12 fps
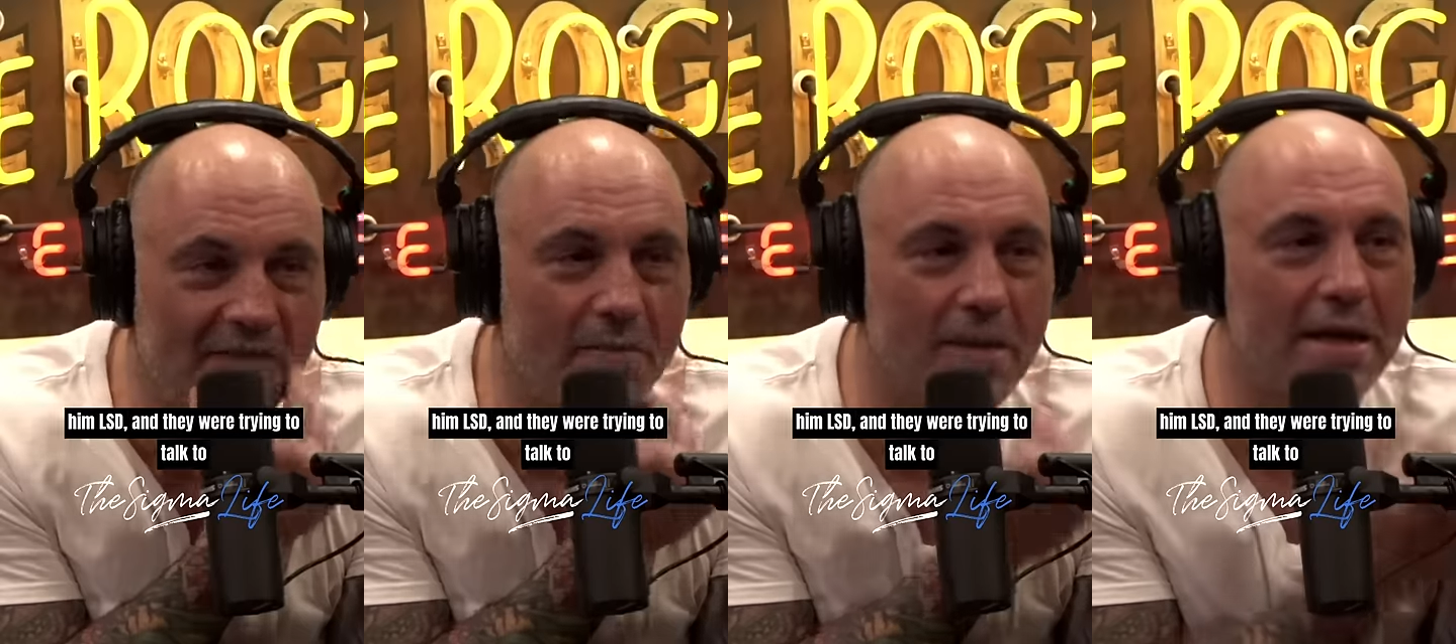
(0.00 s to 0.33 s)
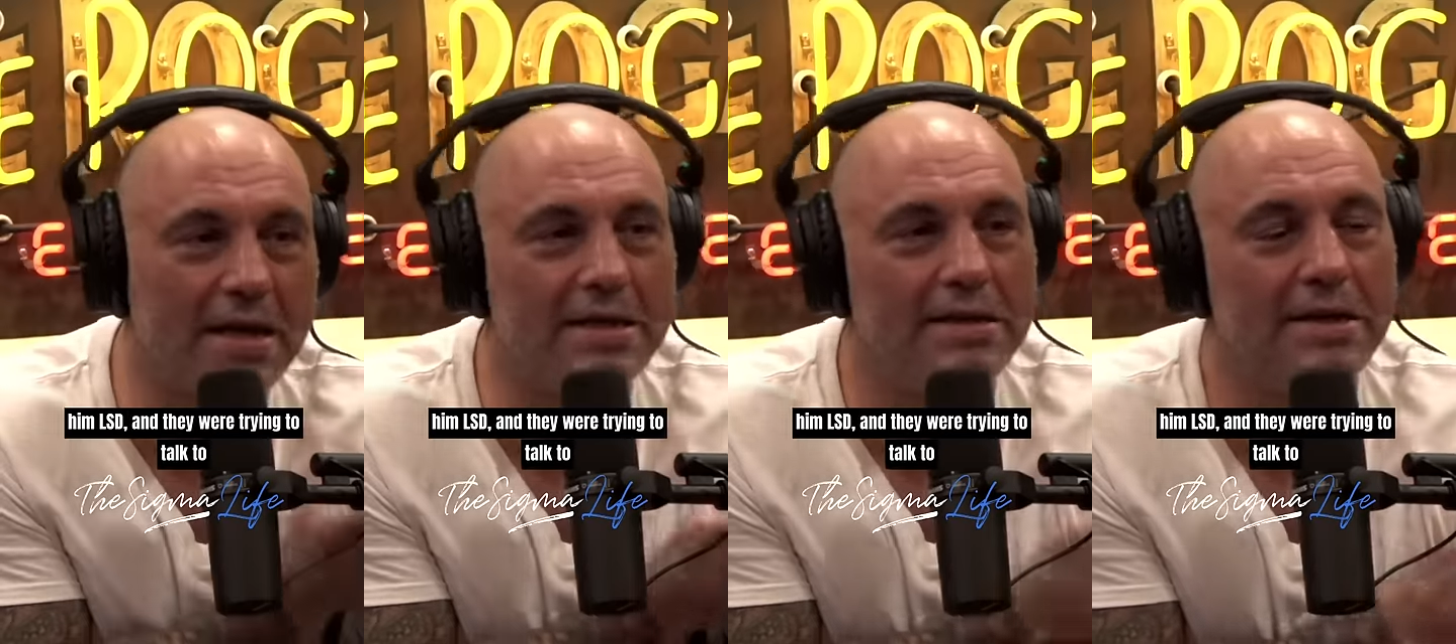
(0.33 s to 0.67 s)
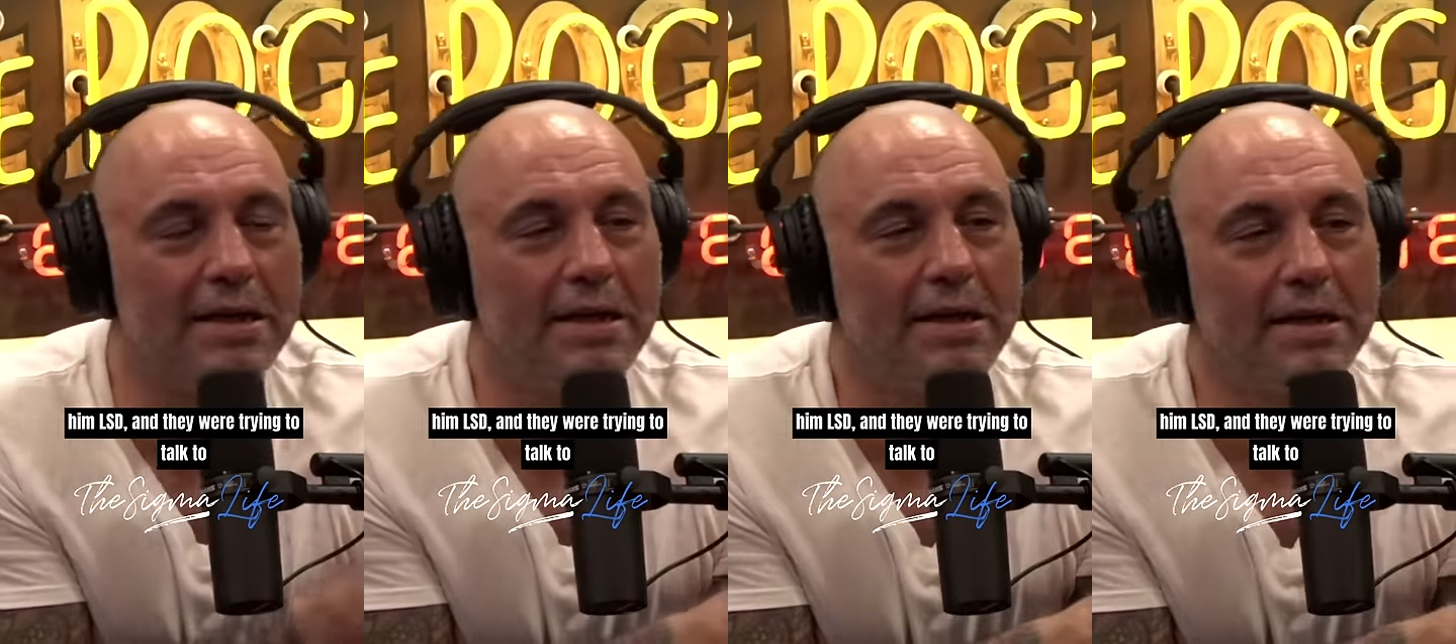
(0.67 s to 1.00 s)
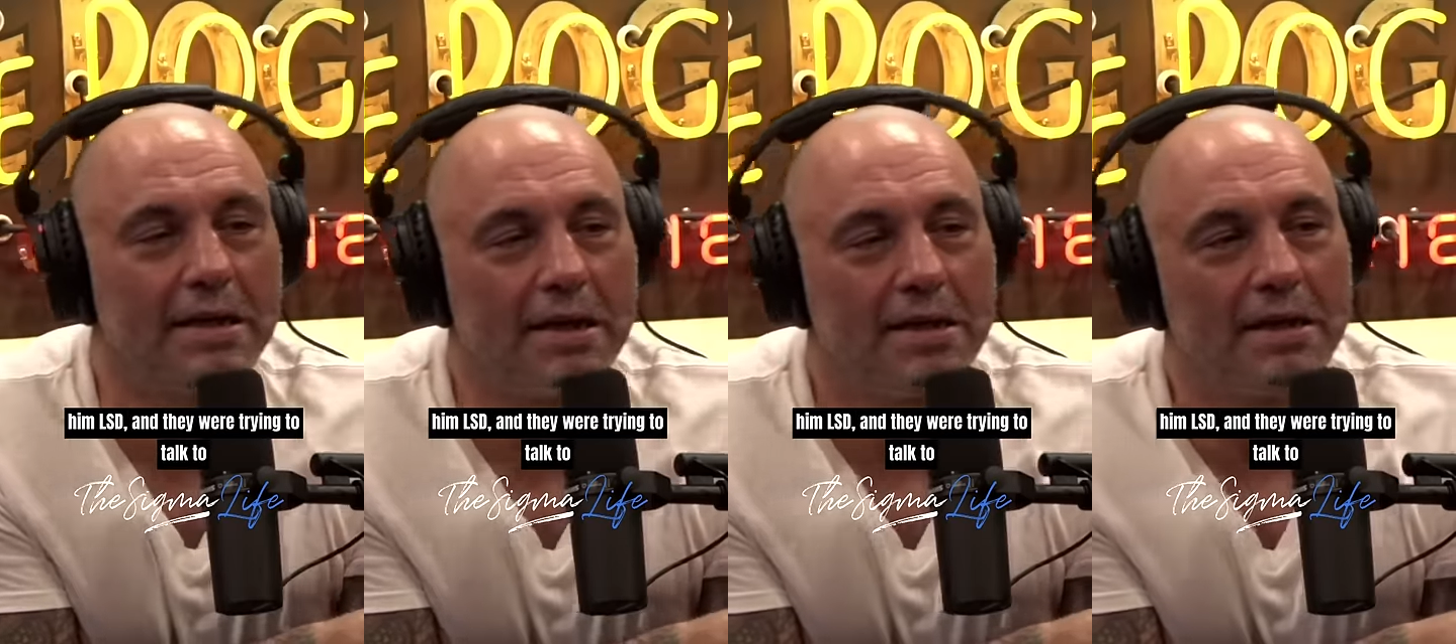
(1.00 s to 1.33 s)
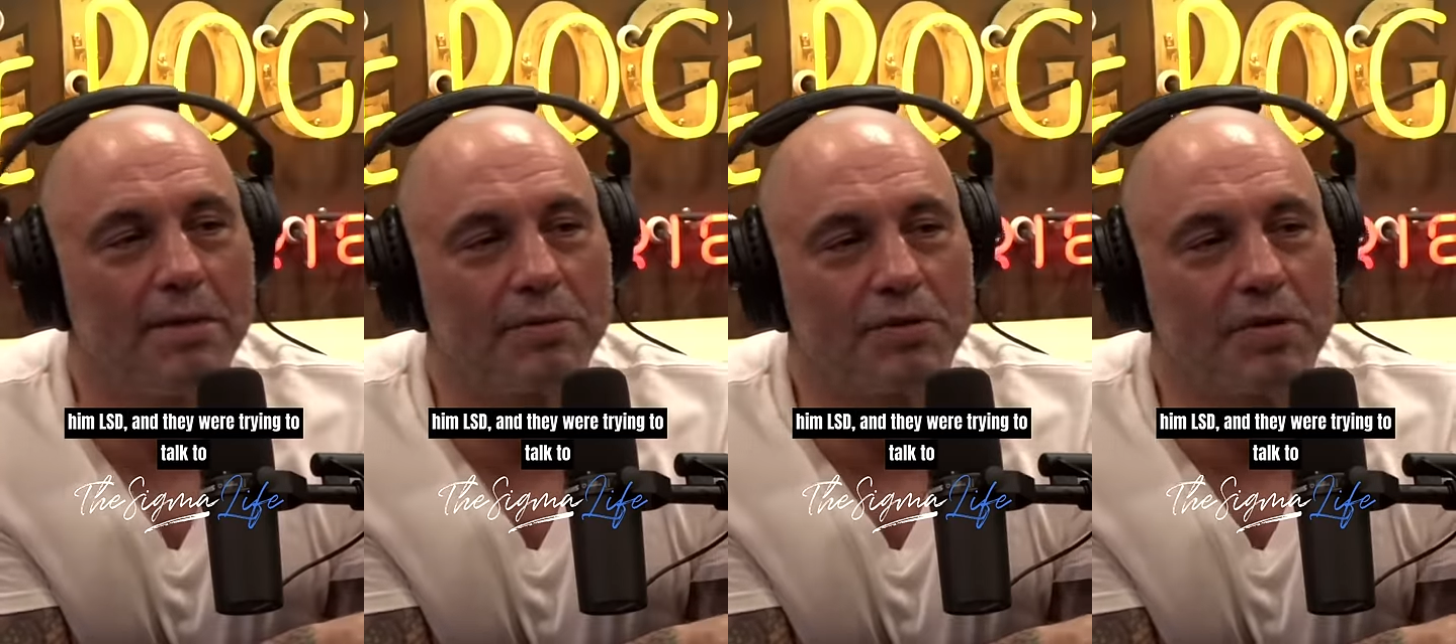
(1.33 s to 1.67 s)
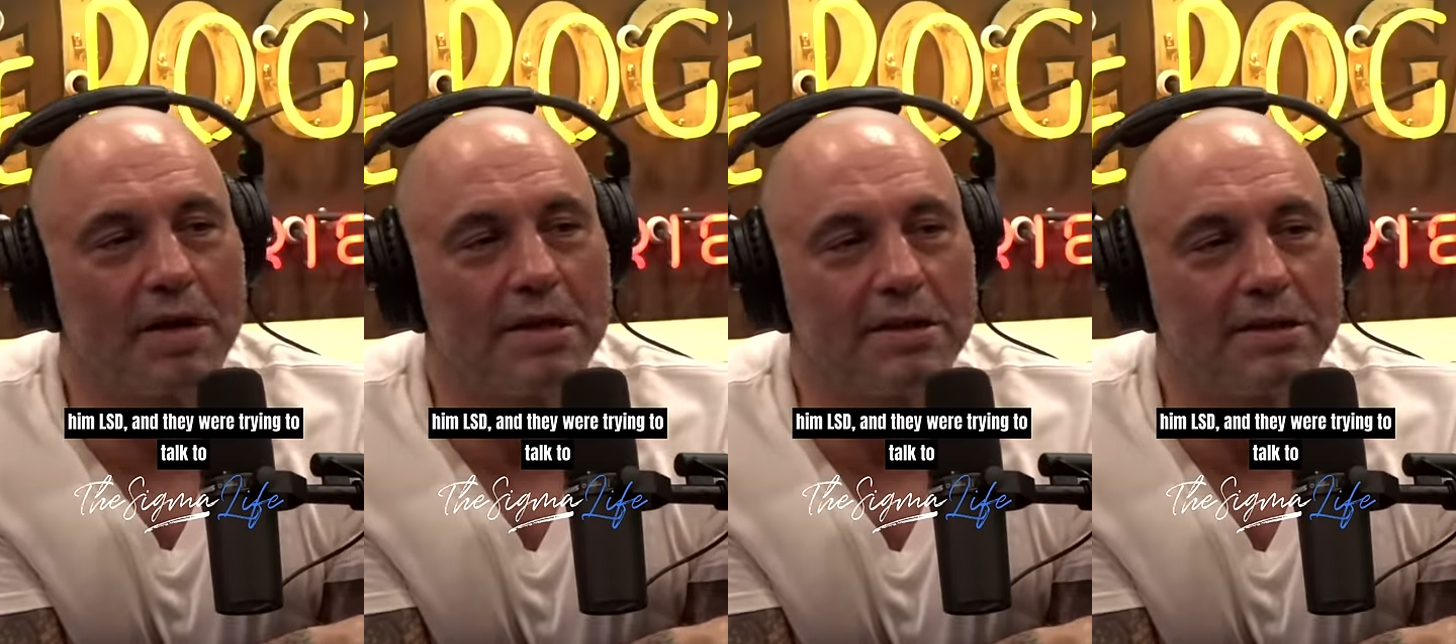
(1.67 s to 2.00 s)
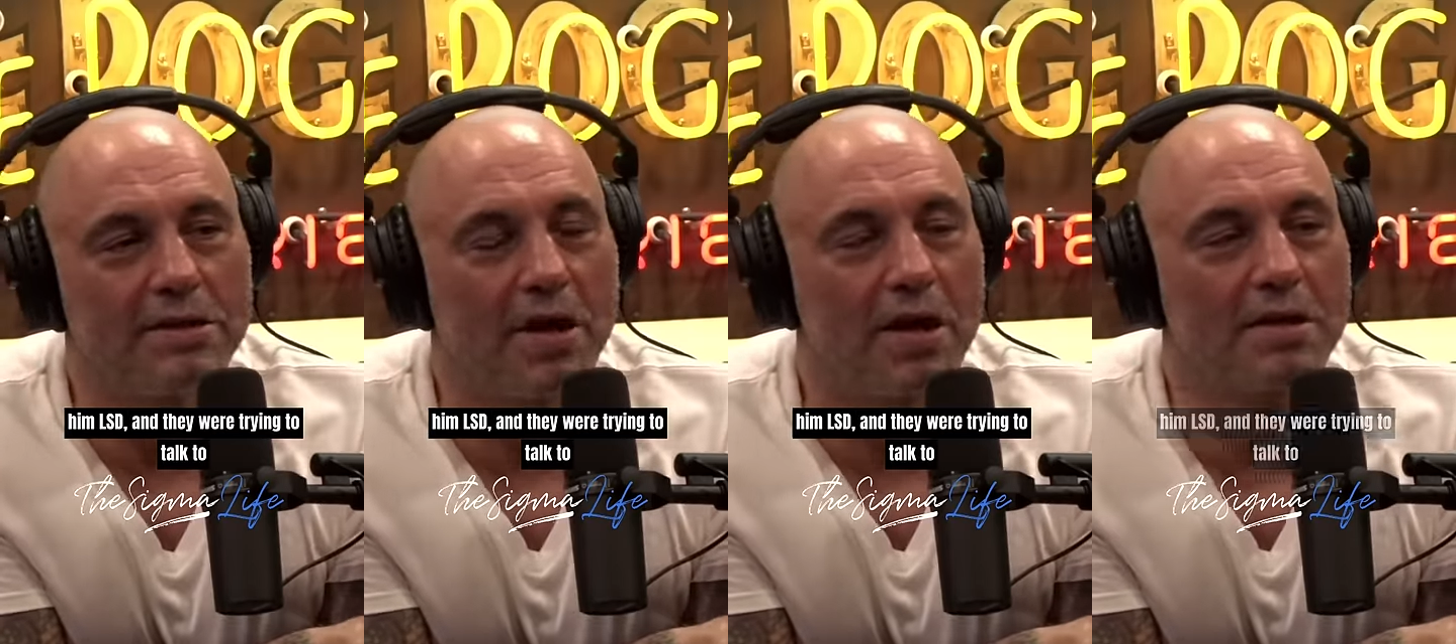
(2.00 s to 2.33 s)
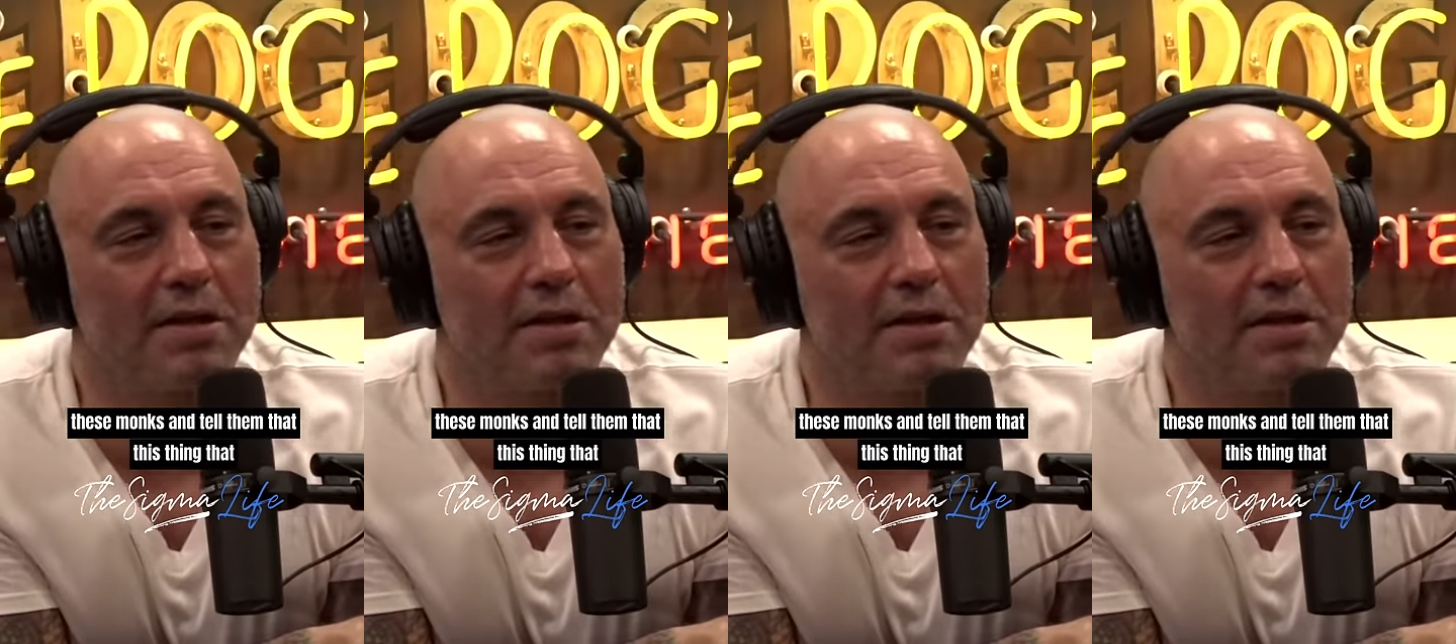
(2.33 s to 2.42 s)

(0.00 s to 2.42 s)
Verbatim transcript: him LSD, and they were trying to talk